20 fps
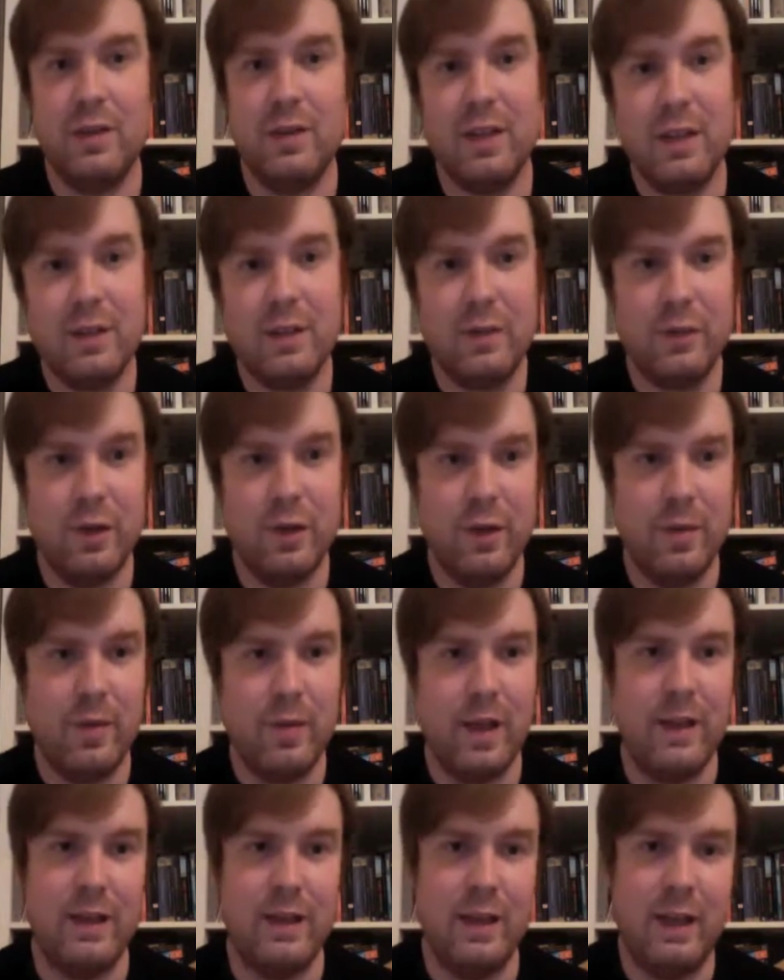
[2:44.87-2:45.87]
This film,
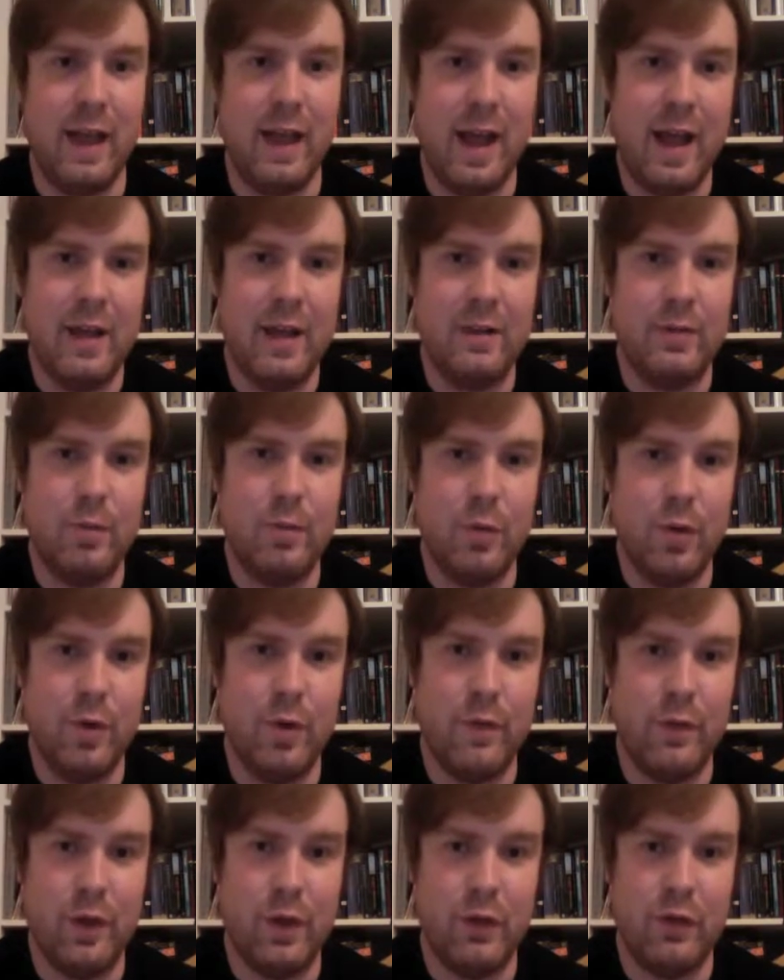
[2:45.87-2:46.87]
I think, has more
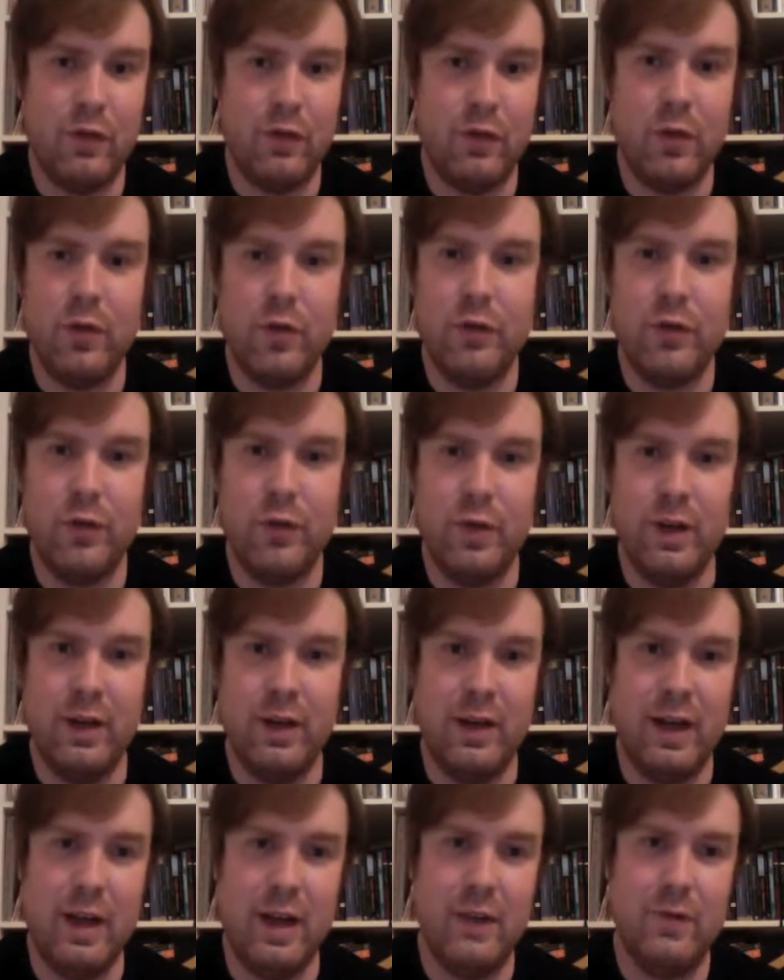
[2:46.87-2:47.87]
of a soul to it and
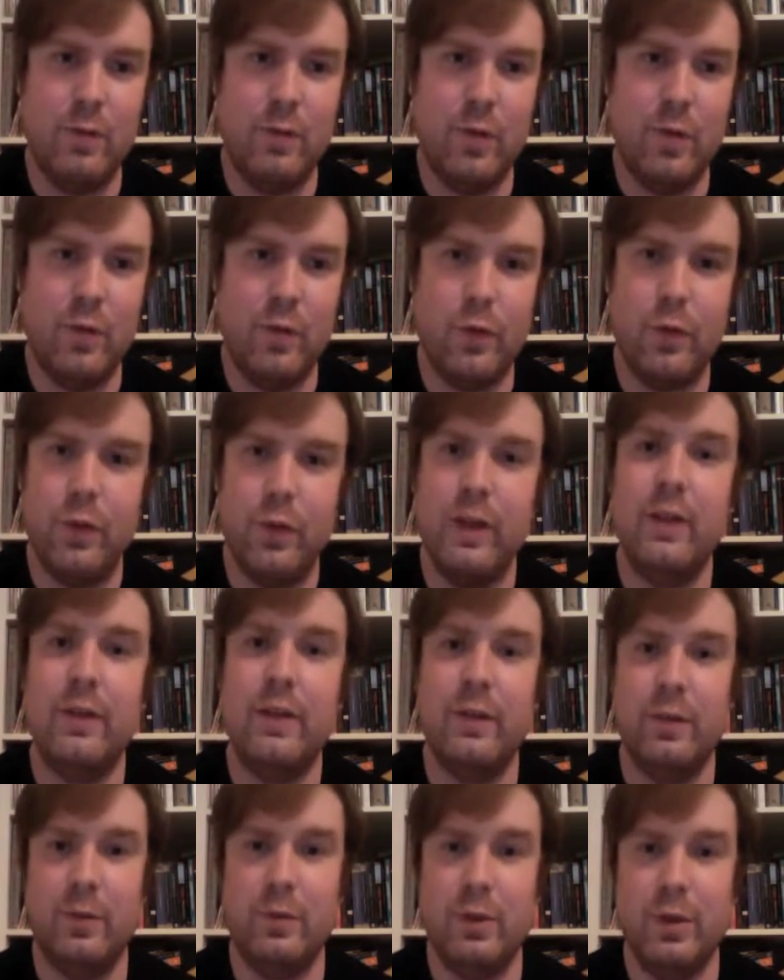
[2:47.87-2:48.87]
has more of a
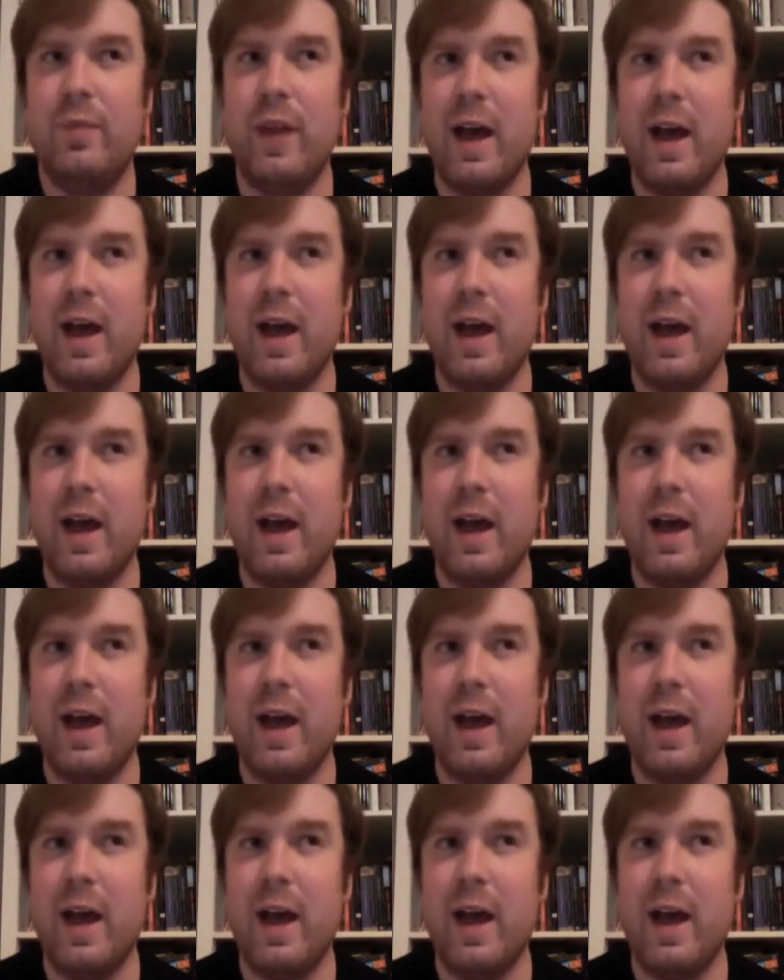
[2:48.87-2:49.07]
realism to it.